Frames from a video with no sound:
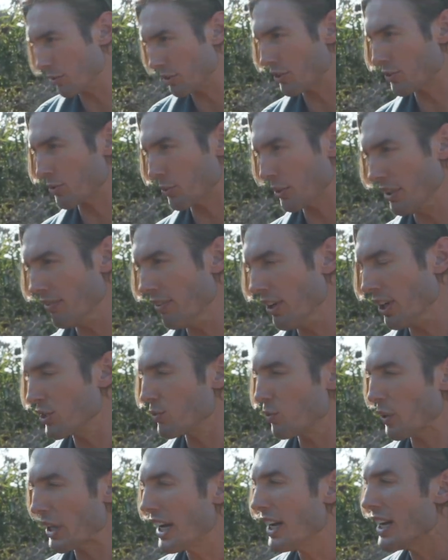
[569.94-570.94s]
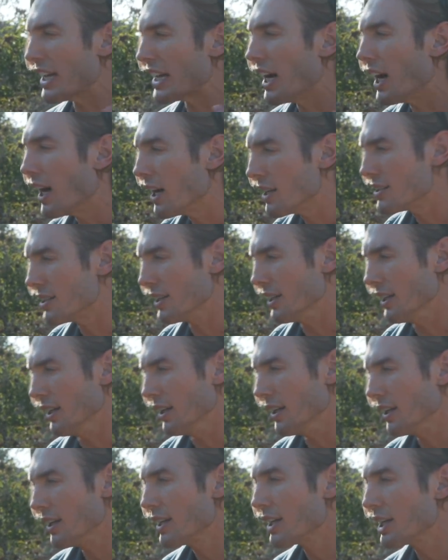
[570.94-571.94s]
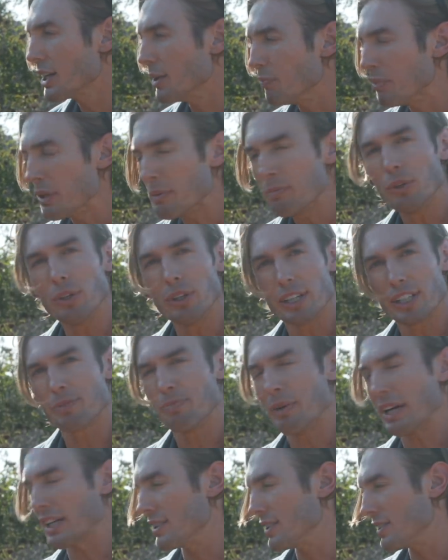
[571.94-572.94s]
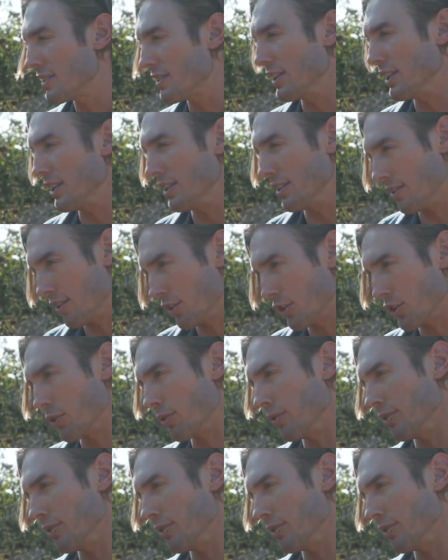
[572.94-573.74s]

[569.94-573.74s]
with the three of us, what kind of content can people expect to see on your